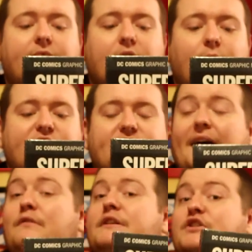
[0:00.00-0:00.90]
We
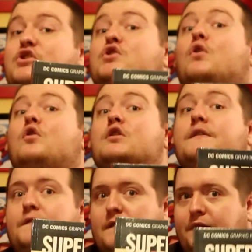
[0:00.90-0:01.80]
found it sold
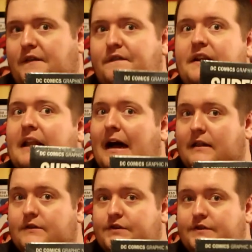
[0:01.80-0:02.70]
for $50.
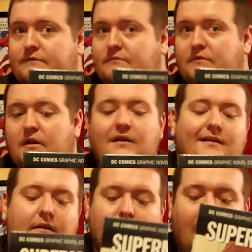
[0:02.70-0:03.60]

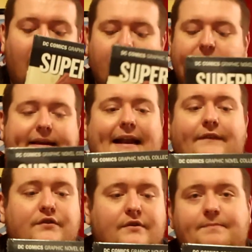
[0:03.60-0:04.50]
Otherwise, I'd
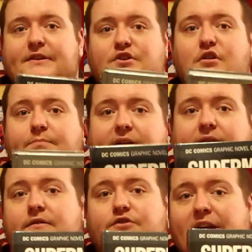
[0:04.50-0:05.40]
have to rip this
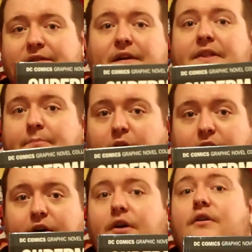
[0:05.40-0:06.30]
open, try to find the
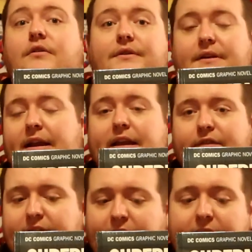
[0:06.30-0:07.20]
barcode, and
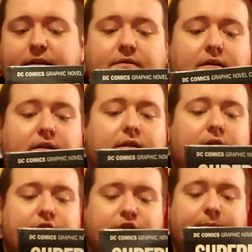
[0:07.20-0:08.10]
even then.
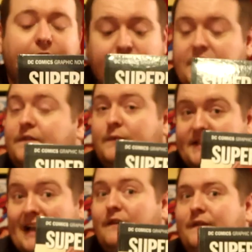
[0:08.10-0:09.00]
So, but if we
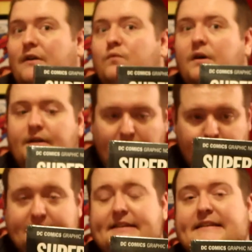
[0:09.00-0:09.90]
found one, like
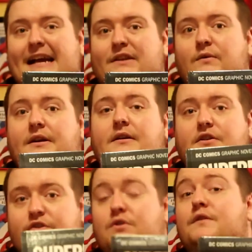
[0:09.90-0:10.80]
with this exact one,
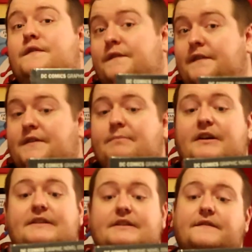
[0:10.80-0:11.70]
sold for
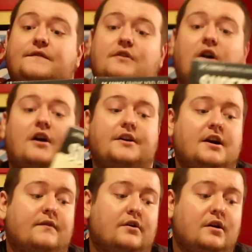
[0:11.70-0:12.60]
$50, it's the full
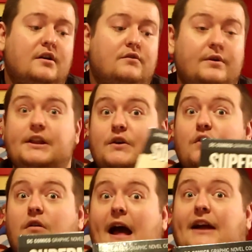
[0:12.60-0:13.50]
hardcover. Really
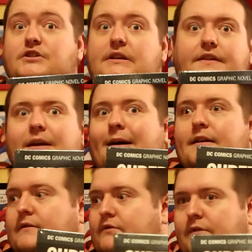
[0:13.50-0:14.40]
cool, actually. Think about it.
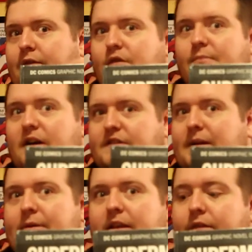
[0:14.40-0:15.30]
$24 and
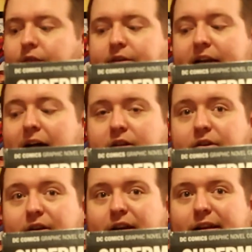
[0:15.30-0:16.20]
I'm getting a
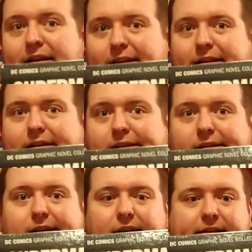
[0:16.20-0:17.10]
$50
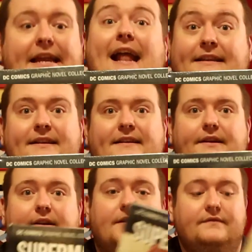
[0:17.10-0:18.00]
set.
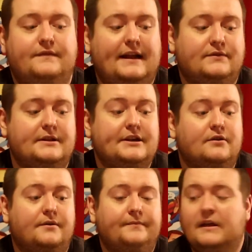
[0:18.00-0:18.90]
That's really
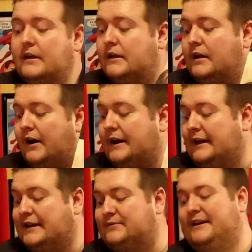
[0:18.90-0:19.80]
cool. Alright,
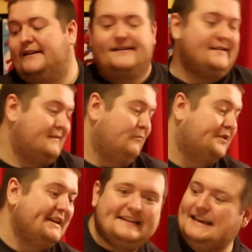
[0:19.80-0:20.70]
next one. More
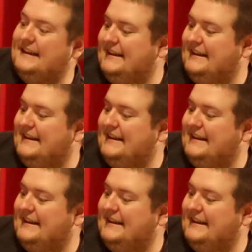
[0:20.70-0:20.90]
DC.